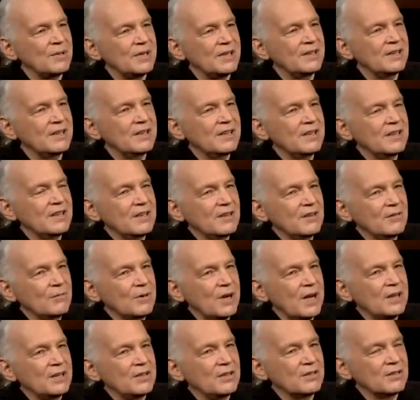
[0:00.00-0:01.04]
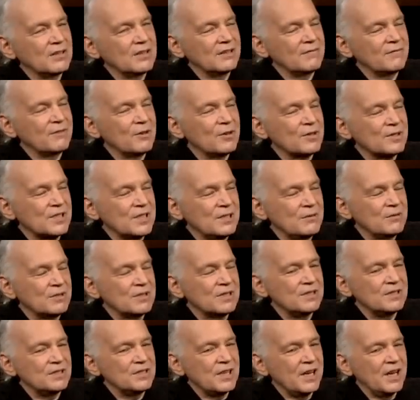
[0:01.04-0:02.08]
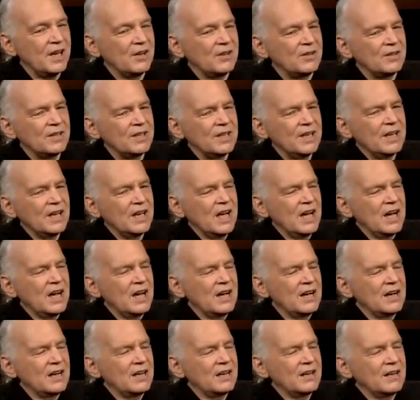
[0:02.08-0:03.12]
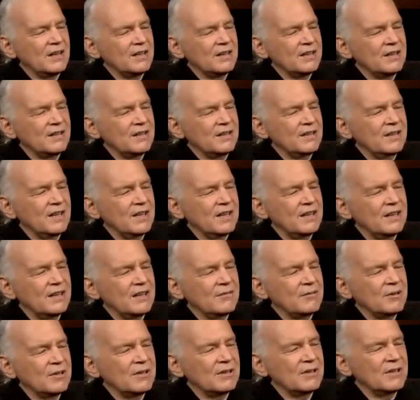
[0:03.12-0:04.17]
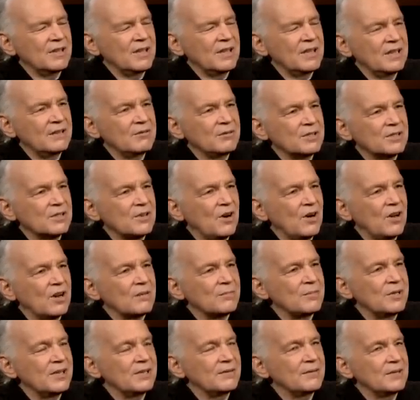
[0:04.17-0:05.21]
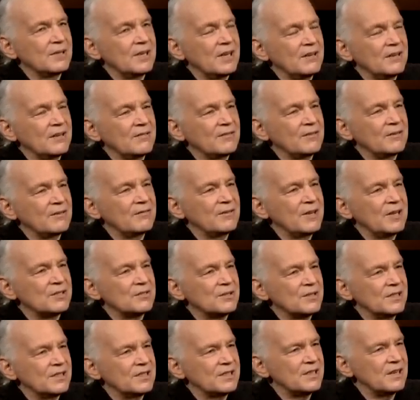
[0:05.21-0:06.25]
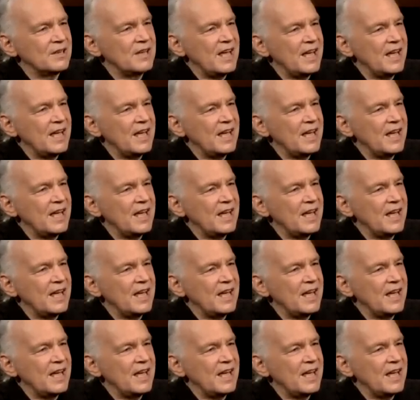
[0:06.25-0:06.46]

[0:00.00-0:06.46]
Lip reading: me regularly. First, he was in jail. Then he was calling me, and eventually he started